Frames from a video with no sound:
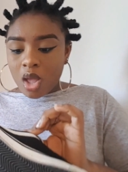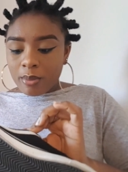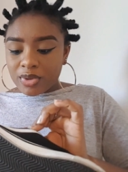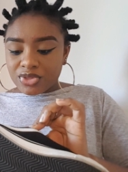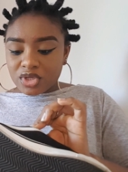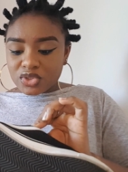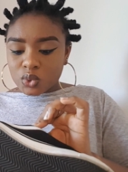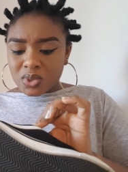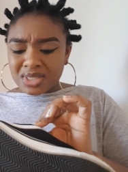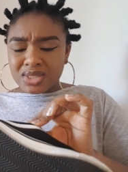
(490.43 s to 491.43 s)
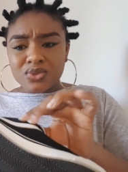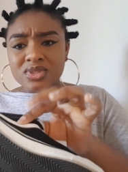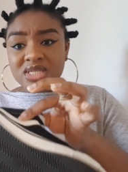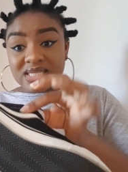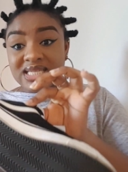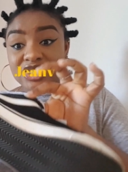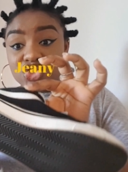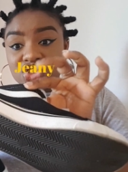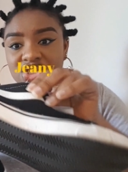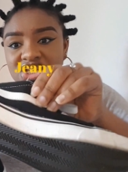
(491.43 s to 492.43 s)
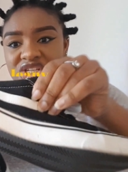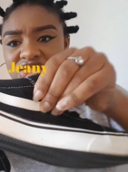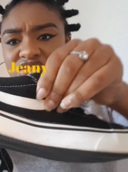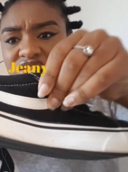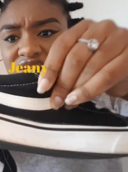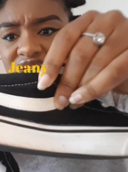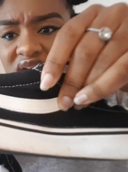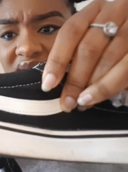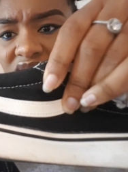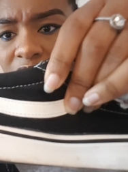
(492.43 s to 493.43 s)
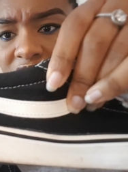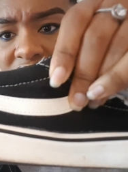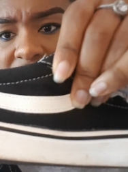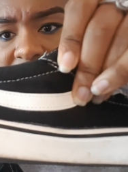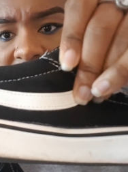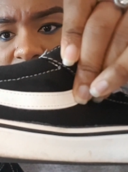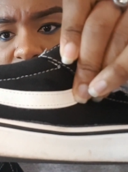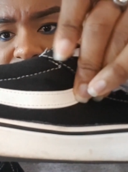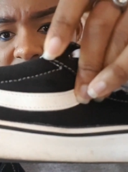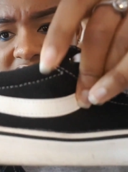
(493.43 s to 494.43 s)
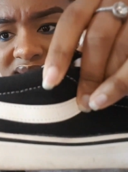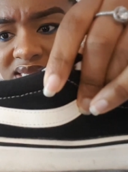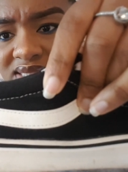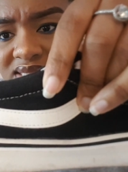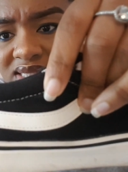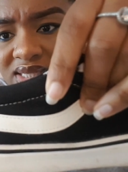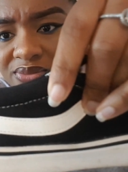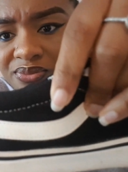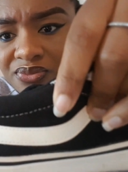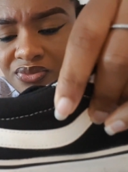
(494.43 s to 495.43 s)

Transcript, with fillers: But this one looks, it's a genie, genie kind of material. I don't know if you guys can see it.